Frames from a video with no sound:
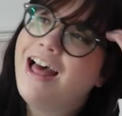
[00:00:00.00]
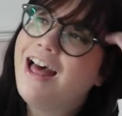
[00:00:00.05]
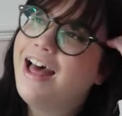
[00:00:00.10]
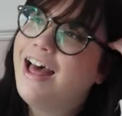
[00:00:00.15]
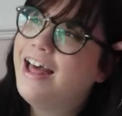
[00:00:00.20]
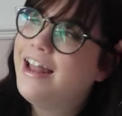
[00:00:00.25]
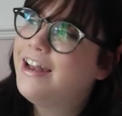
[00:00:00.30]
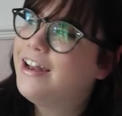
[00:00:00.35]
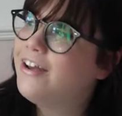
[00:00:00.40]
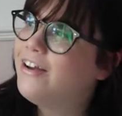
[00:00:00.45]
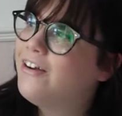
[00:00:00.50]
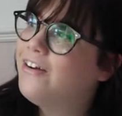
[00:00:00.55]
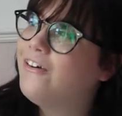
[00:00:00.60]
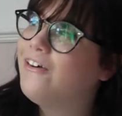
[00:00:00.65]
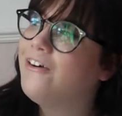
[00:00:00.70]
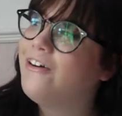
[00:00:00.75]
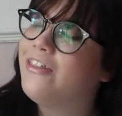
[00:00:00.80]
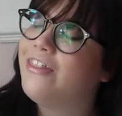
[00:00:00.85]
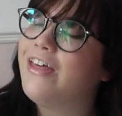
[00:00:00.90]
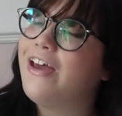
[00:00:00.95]
And
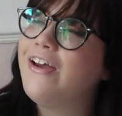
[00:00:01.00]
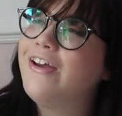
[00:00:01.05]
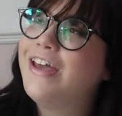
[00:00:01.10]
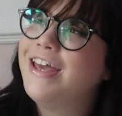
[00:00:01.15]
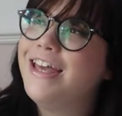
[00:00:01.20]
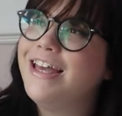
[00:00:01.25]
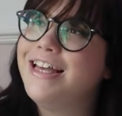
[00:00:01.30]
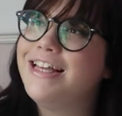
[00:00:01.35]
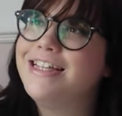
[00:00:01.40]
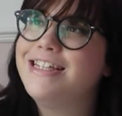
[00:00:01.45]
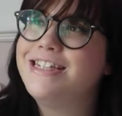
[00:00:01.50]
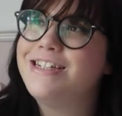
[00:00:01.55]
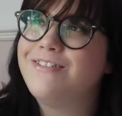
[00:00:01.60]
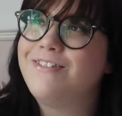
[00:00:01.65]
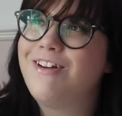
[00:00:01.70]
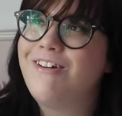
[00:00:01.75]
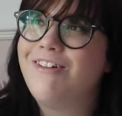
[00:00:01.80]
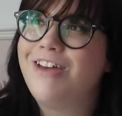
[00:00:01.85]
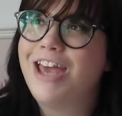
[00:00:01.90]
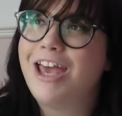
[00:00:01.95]
although he is
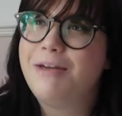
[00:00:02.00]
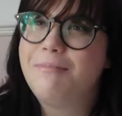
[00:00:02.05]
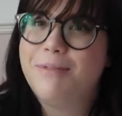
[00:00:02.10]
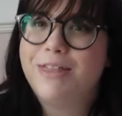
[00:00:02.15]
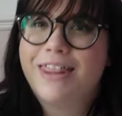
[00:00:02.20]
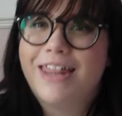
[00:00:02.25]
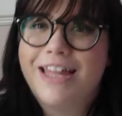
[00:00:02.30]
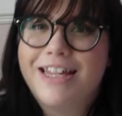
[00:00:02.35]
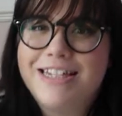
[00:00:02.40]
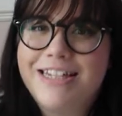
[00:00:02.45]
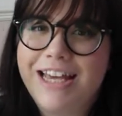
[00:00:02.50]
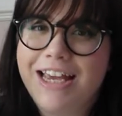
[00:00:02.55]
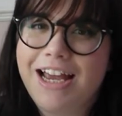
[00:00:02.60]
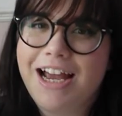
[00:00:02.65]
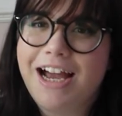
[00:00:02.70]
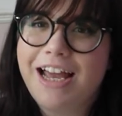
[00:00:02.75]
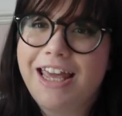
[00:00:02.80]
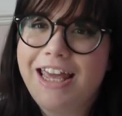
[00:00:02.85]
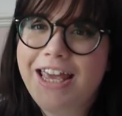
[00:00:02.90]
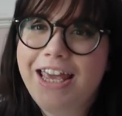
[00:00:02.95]
very
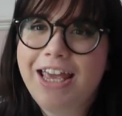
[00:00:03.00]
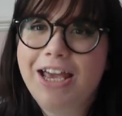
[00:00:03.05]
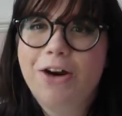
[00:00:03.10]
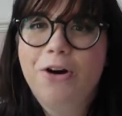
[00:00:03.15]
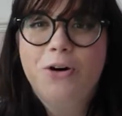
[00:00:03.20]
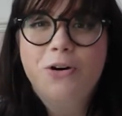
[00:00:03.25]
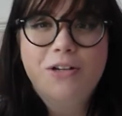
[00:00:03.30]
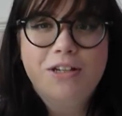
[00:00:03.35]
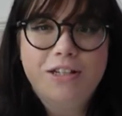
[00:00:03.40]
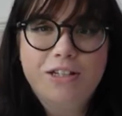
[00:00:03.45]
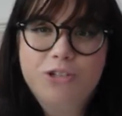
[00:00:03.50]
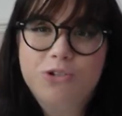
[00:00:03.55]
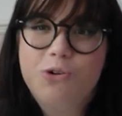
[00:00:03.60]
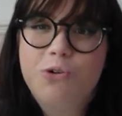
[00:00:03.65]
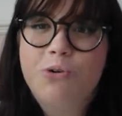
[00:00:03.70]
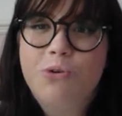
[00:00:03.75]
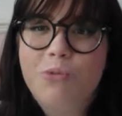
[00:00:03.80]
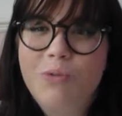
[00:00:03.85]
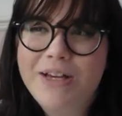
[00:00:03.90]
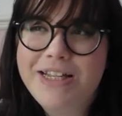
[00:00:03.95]
apathetic, he is
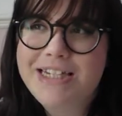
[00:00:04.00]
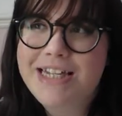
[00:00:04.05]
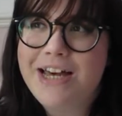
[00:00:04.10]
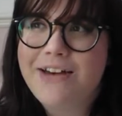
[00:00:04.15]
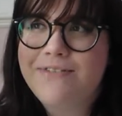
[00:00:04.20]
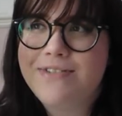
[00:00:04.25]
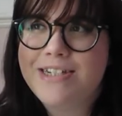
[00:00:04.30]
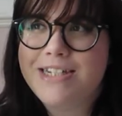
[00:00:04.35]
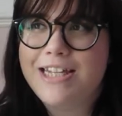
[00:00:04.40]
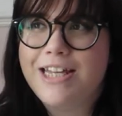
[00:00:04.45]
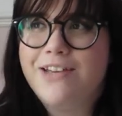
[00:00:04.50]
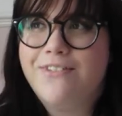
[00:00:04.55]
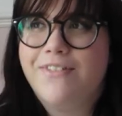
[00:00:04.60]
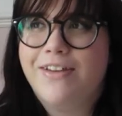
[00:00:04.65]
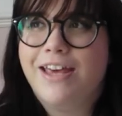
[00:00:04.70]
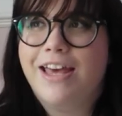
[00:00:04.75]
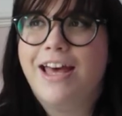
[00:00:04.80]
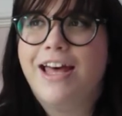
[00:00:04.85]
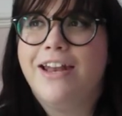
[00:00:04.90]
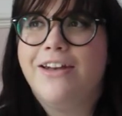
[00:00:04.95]
always there for
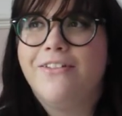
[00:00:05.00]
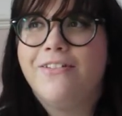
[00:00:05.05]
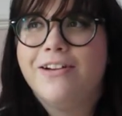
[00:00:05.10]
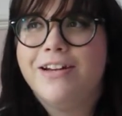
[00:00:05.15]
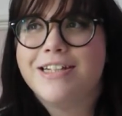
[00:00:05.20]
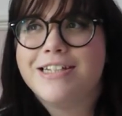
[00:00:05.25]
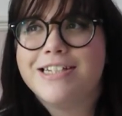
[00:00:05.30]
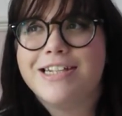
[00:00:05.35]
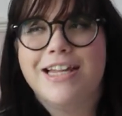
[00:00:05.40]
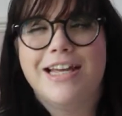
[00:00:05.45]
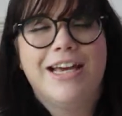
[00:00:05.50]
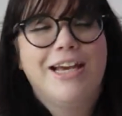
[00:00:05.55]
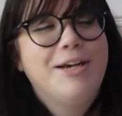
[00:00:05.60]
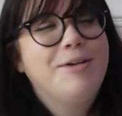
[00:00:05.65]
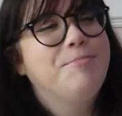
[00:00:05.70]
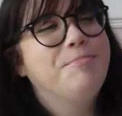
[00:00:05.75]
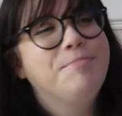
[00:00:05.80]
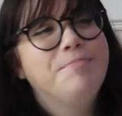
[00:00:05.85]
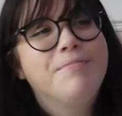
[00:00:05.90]
Stevie, and honestly,